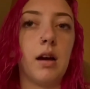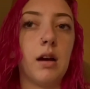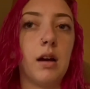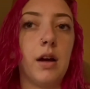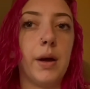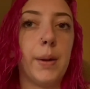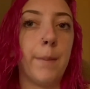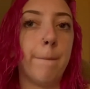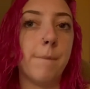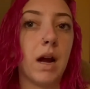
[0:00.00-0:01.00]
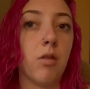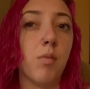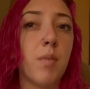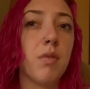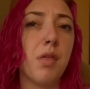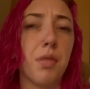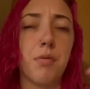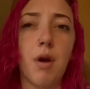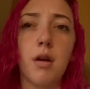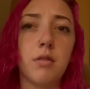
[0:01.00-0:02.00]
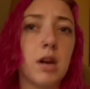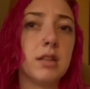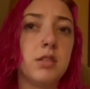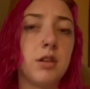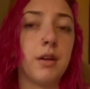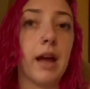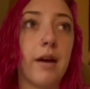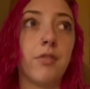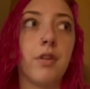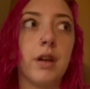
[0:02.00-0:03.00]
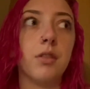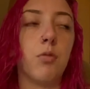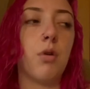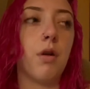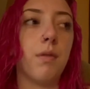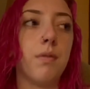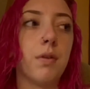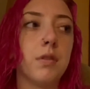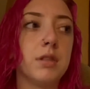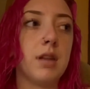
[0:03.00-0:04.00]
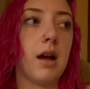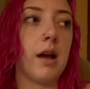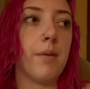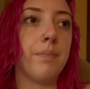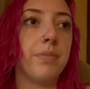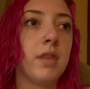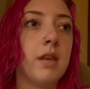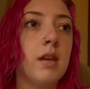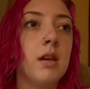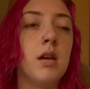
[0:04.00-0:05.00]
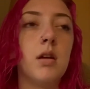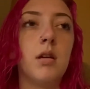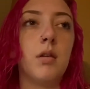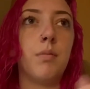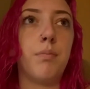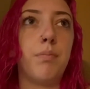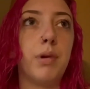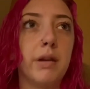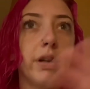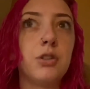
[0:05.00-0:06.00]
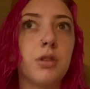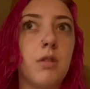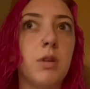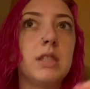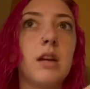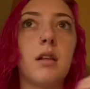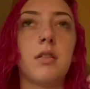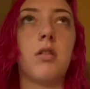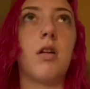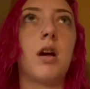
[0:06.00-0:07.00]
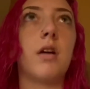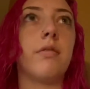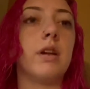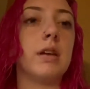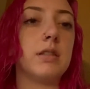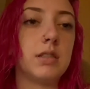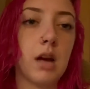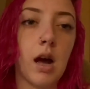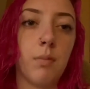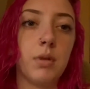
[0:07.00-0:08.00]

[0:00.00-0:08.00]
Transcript: I remember the throttle got stuck after I hit the wall the first time. But eventually, once I got the car off and I stopped,